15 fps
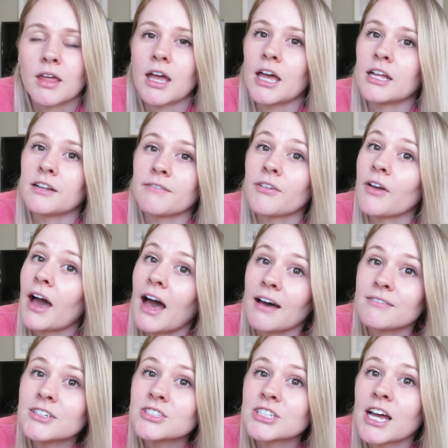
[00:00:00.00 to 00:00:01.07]
And if you
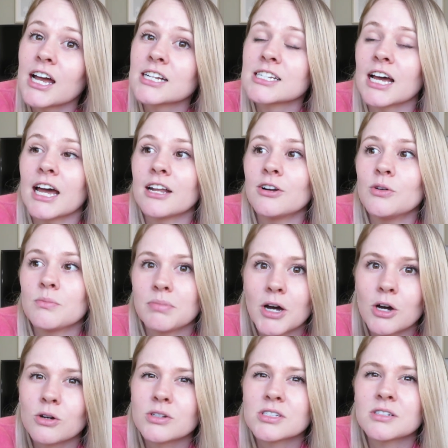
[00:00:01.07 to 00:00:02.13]
haven't checked, I don't
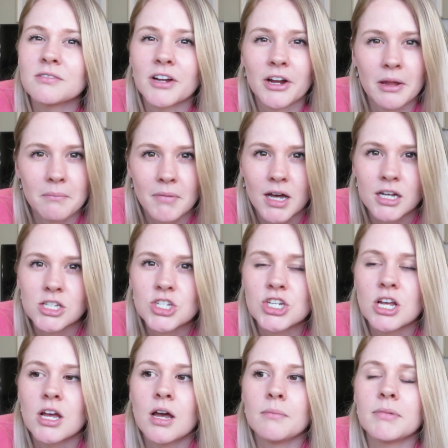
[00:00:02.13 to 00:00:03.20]
post very much
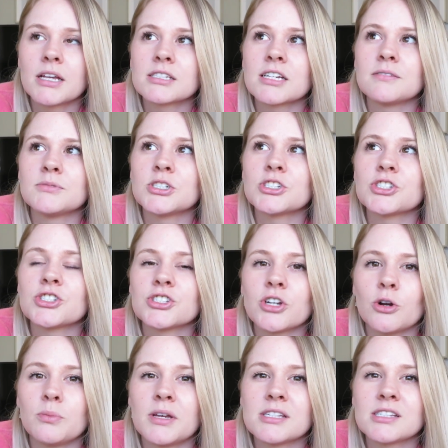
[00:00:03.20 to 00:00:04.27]
because I'm just
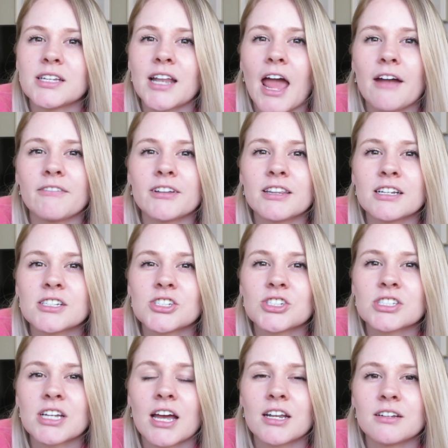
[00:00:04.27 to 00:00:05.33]
so busy and everything's
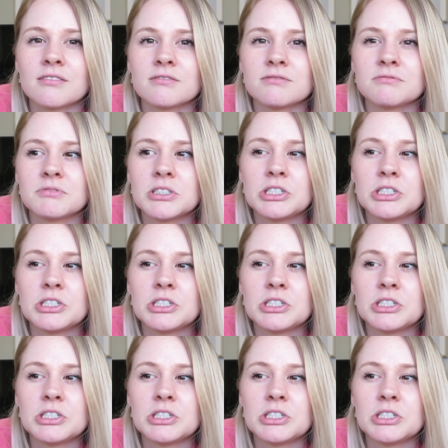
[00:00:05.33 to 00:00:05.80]
just kind of